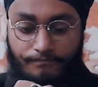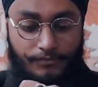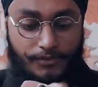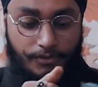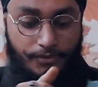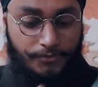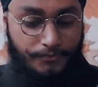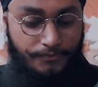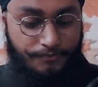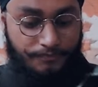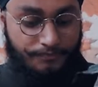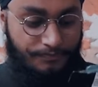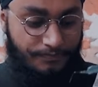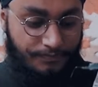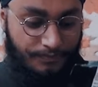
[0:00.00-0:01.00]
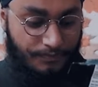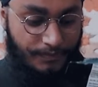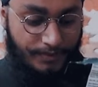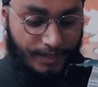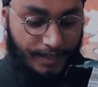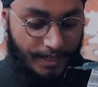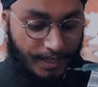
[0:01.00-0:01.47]
you know,
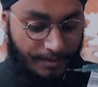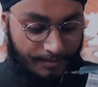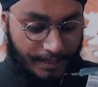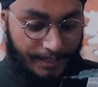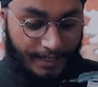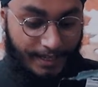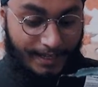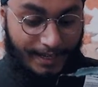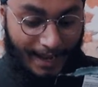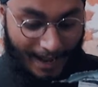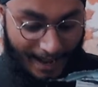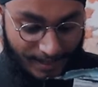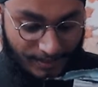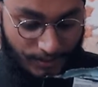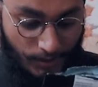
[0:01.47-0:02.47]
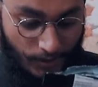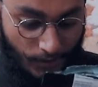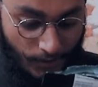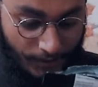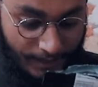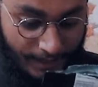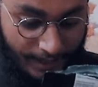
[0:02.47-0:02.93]
the name that it has
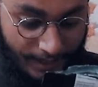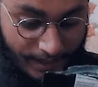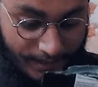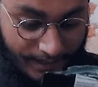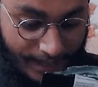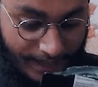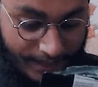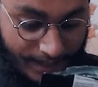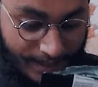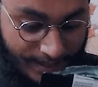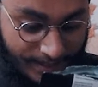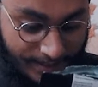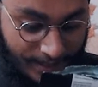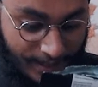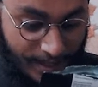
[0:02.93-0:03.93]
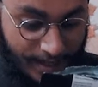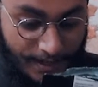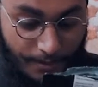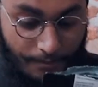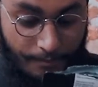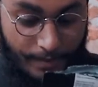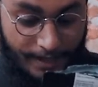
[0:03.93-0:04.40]
got, and that is
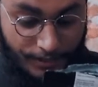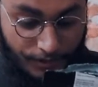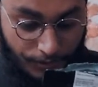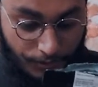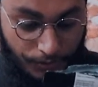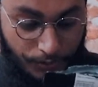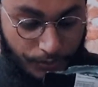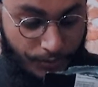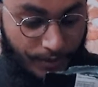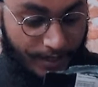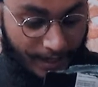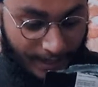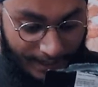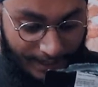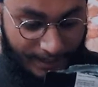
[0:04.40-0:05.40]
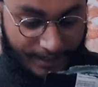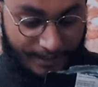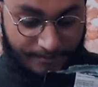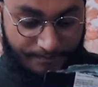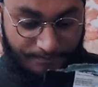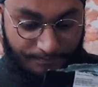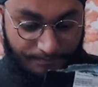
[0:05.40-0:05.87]
Mysore Nugget,
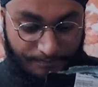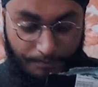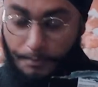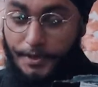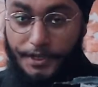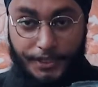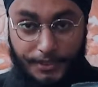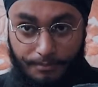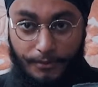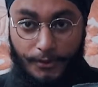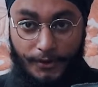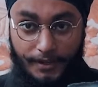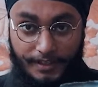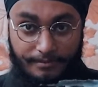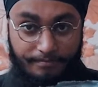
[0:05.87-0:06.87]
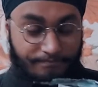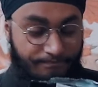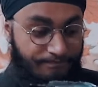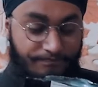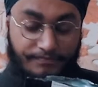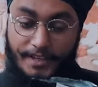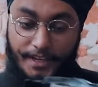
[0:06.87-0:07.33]
medium body.
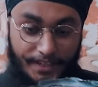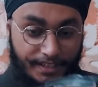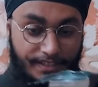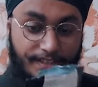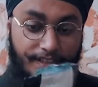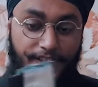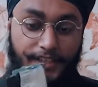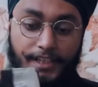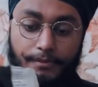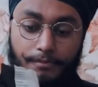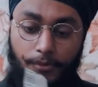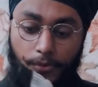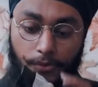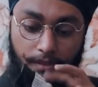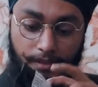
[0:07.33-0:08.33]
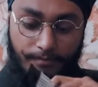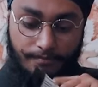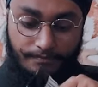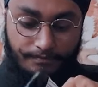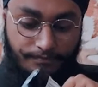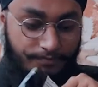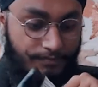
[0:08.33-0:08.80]
It is indeed bold.
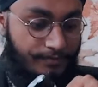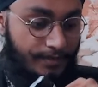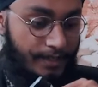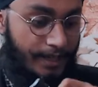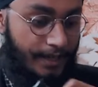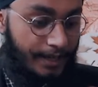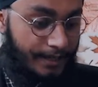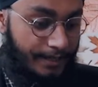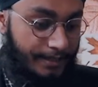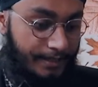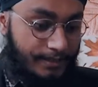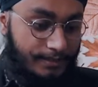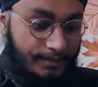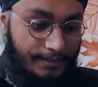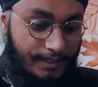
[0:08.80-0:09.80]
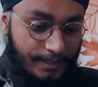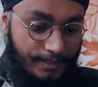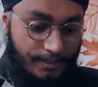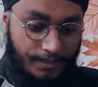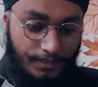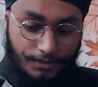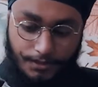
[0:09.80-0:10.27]
And
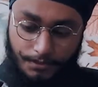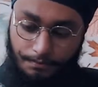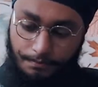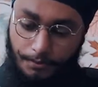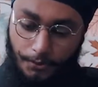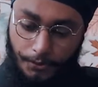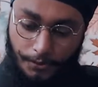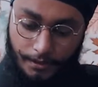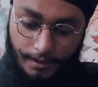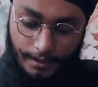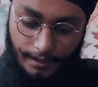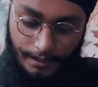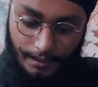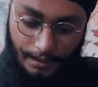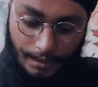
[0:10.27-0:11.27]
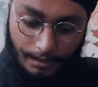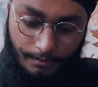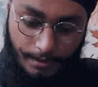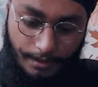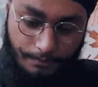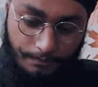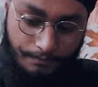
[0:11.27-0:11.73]
let's just pour a little
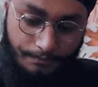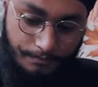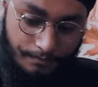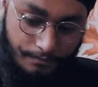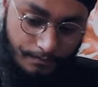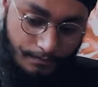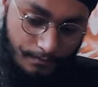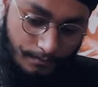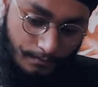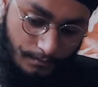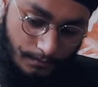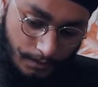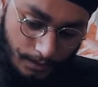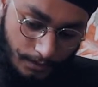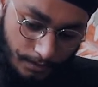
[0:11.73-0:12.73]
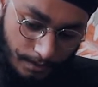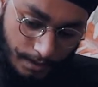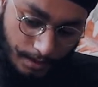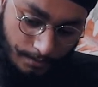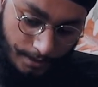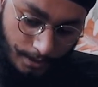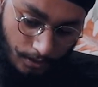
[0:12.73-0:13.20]
bit, a
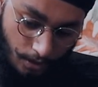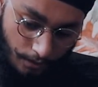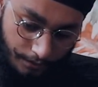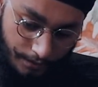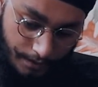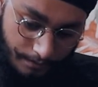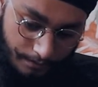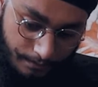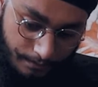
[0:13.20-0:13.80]
little bit coffee.